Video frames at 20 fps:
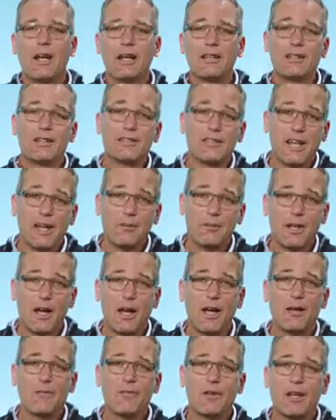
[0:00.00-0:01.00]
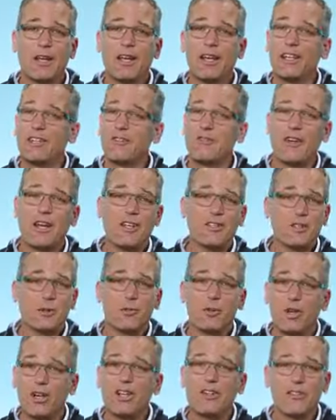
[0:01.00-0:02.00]
At the same time, it's faced some
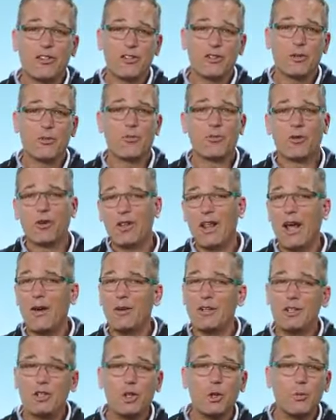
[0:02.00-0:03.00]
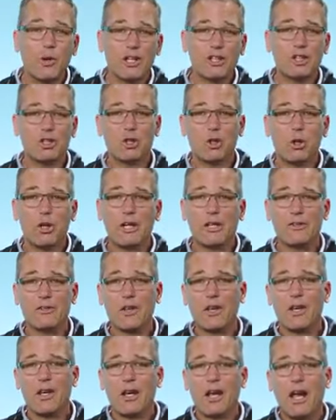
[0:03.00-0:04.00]
criticism for allowing too much choice
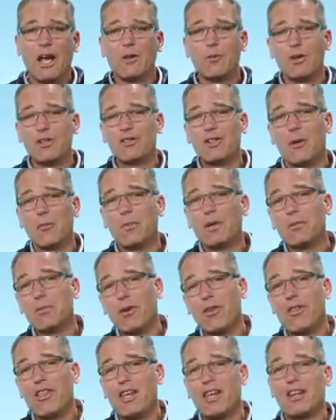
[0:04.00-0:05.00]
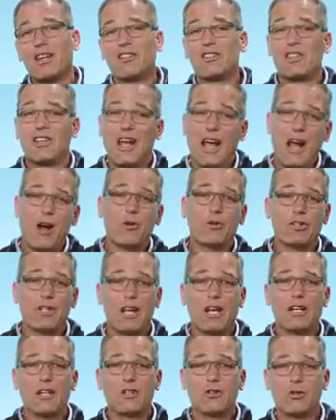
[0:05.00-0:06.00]
and what some people think is an
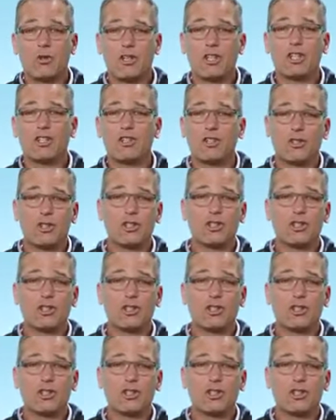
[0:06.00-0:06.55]
outdated traditional